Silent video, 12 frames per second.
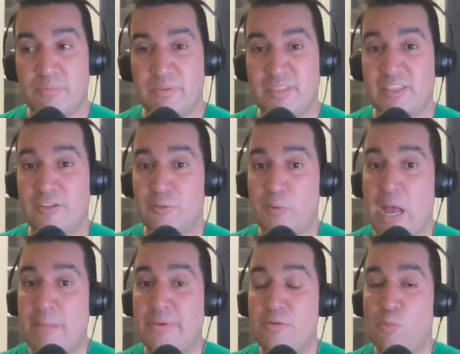but then there's
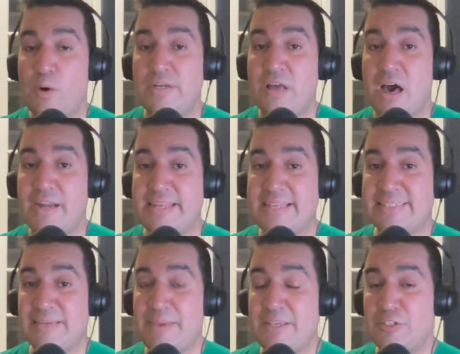probably one audience
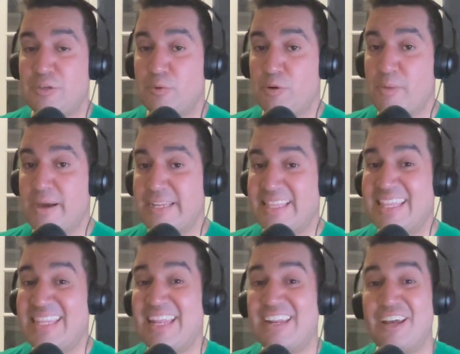that makes you more money
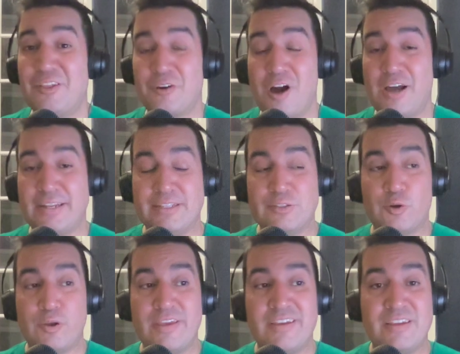than another audience,
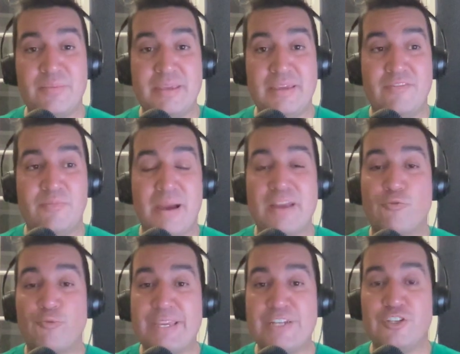or you can be even by
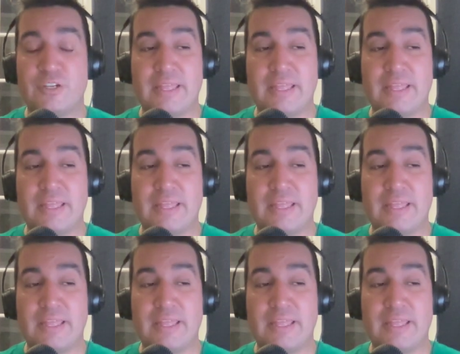region.